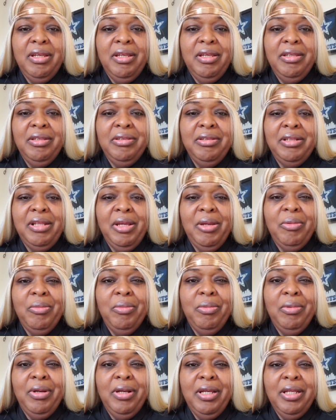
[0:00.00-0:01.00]
And you're like,
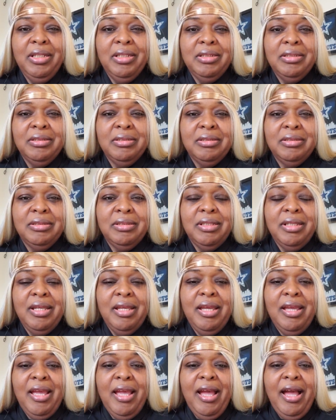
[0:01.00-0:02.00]
"What?"
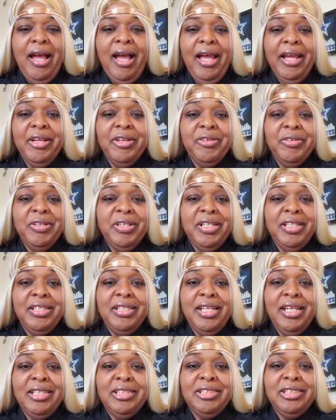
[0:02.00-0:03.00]
I
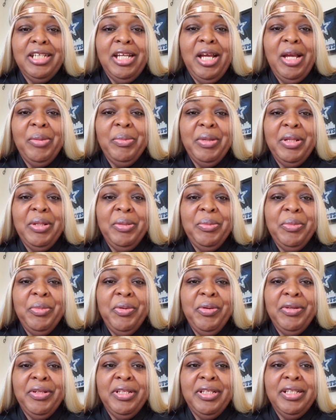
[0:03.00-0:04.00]
greeted that job in the
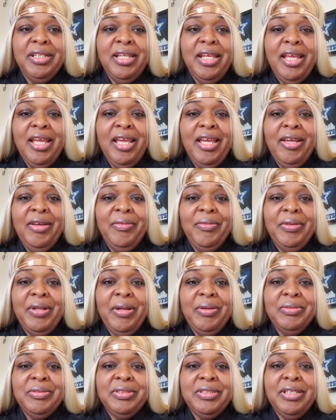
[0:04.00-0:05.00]
morning when
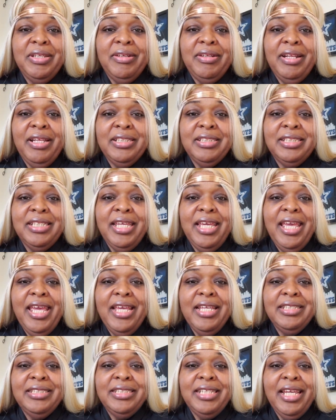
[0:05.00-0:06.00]
I was there, and I say,
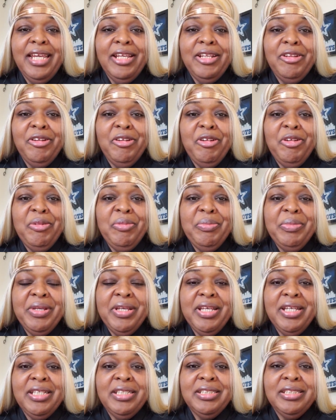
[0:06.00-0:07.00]
"Hey, second home,"
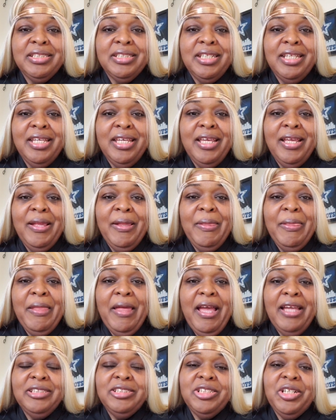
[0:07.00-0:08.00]
because
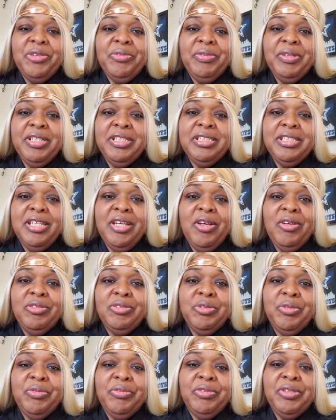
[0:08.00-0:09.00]
I started
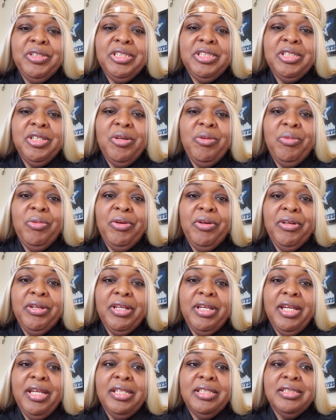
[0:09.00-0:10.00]
doing retail work
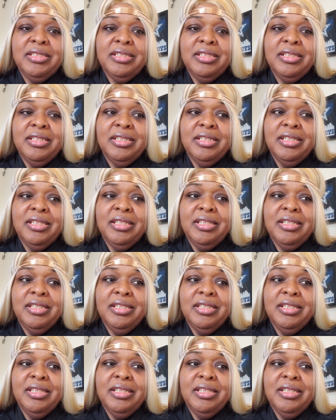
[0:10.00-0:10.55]
as a